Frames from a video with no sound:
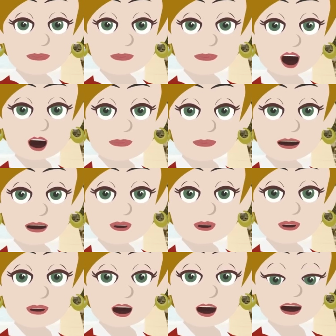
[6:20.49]
All your
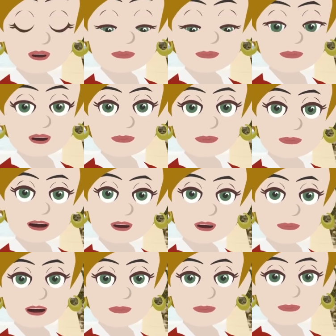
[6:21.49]
empowerment comes
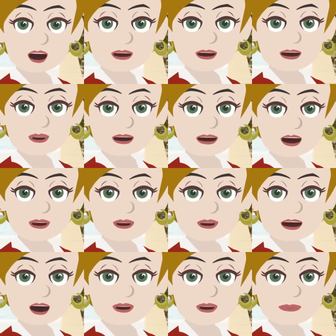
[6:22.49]
back. Your feeling of well
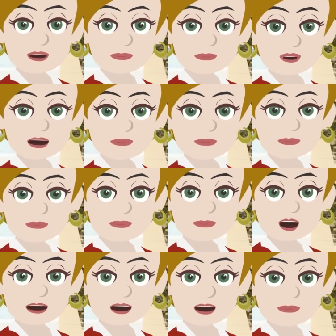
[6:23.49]
being comes back.
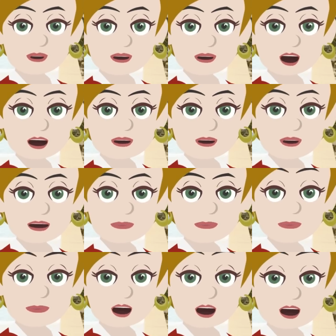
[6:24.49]
Your vitality, your
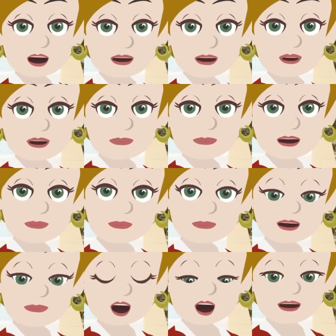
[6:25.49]
clarity, your
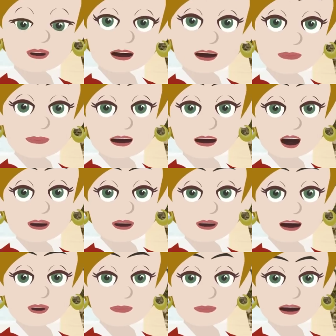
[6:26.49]
flexibility,
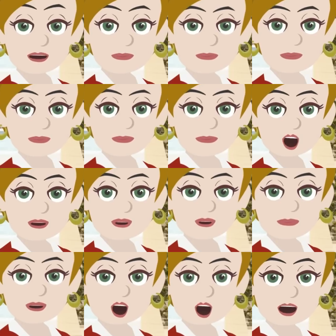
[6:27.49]
everything is
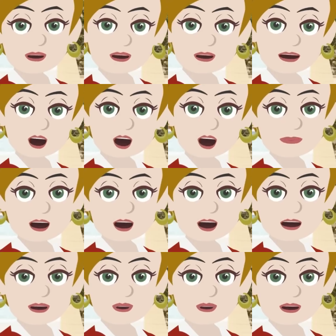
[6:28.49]
who you really
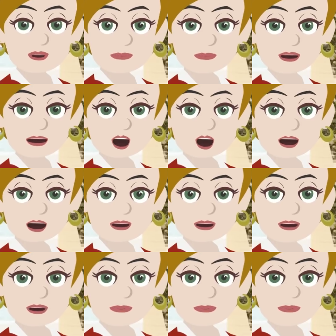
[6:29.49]
are. And
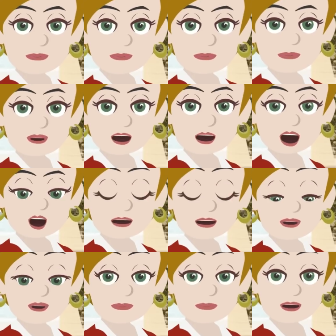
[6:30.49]
now,
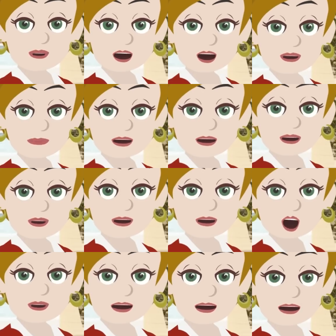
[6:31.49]
now you get to
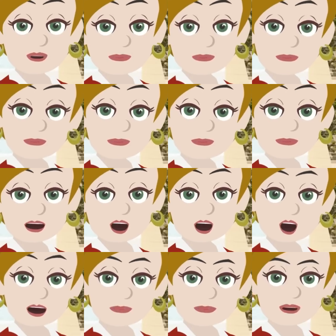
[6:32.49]
witness the
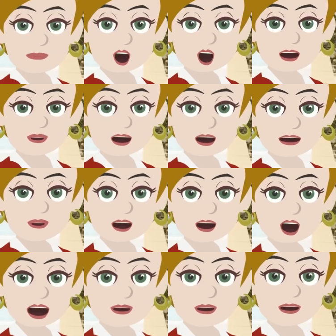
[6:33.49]
manifestation of
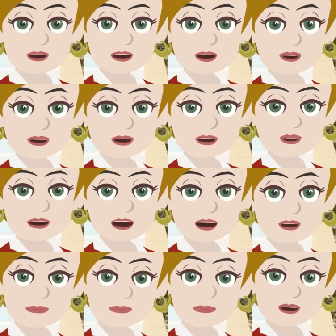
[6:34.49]
all the things that you've been
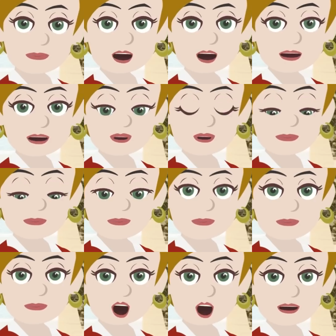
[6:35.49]
asking for.
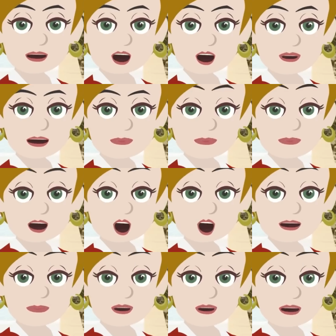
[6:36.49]
Deliberate
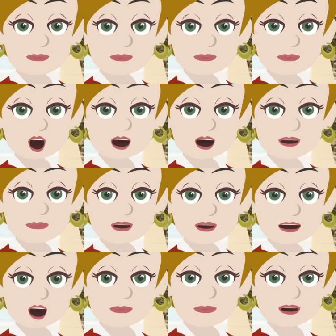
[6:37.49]
creation is the only
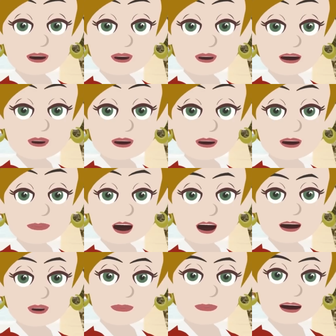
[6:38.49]
creation that will ever
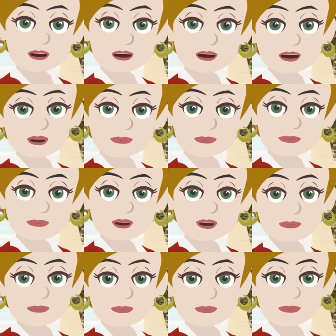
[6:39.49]
satisfy the likes of
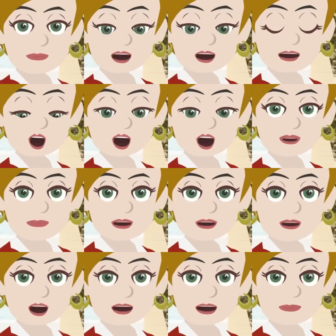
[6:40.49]
you. You know too
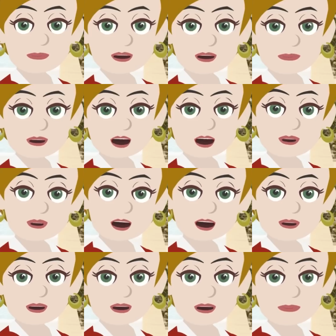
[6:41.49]
much. You can't go
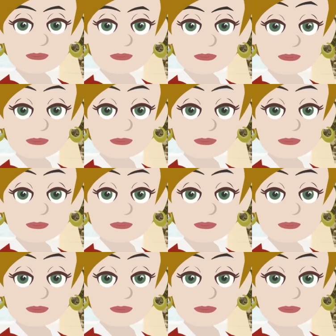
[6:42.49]
back.